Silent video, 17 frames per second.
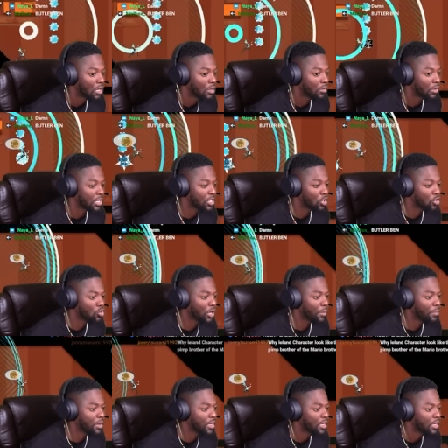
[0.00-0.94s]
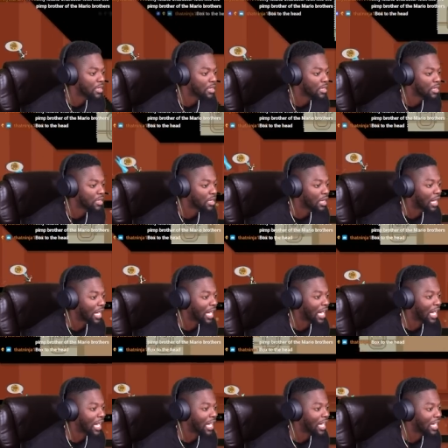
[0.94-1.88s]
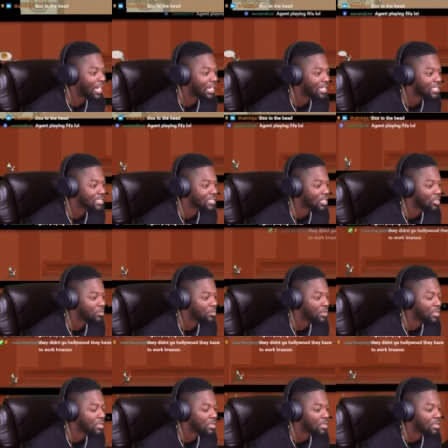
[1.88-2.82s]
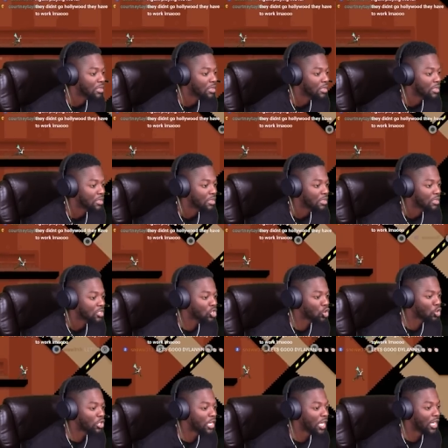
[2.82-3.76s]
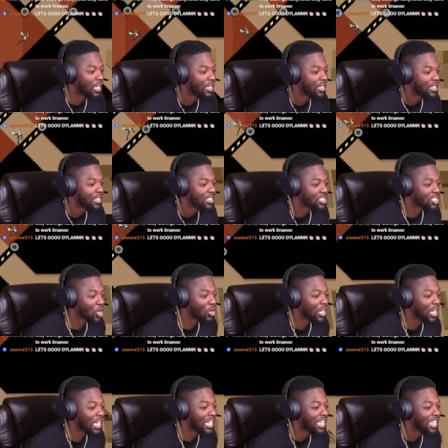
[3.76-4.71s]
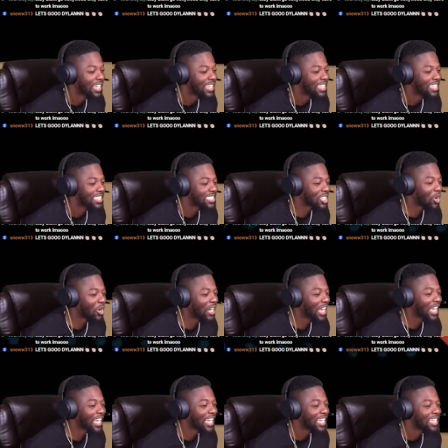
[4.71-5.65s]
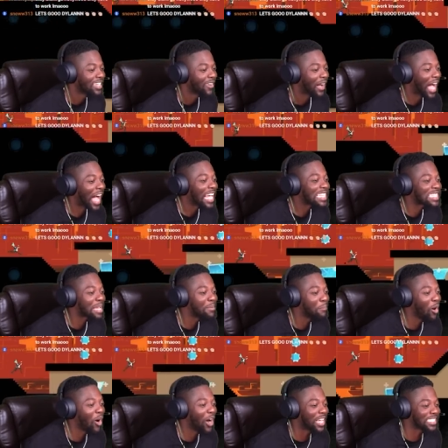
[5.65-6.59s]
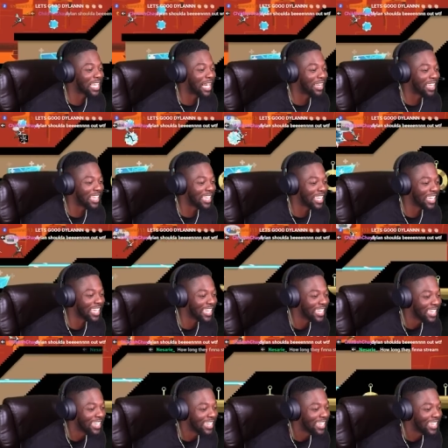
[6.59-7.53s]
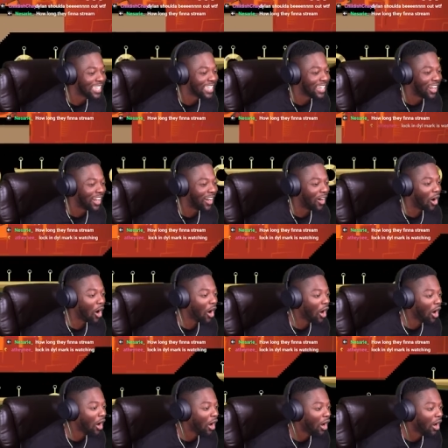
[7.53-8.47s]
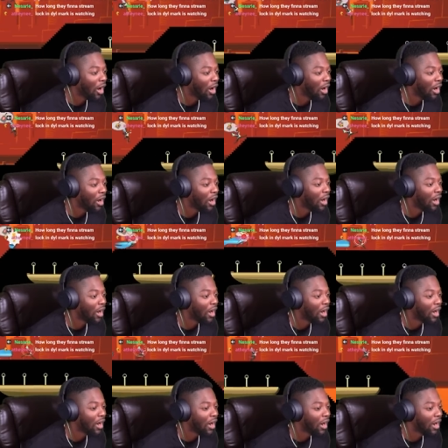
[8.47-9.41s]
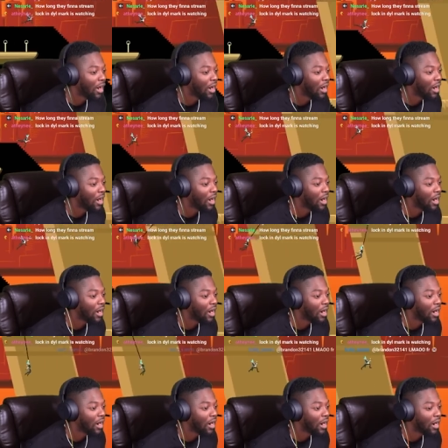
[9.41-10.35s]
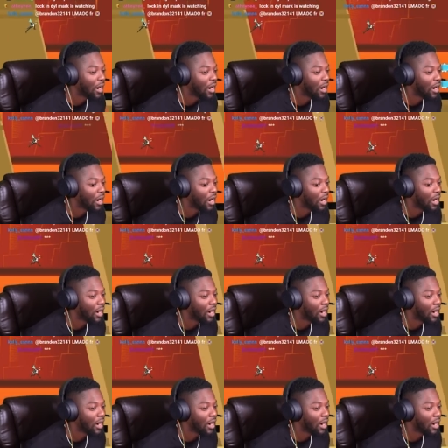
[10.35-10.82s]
Wait, don't do that, man. Oh, wow. Don't shoot it, dude. It, shoot it, Lee. No, shoot it, Lee. Like, oh, what's up, Lily. Oh. You are whole time that. I don't know.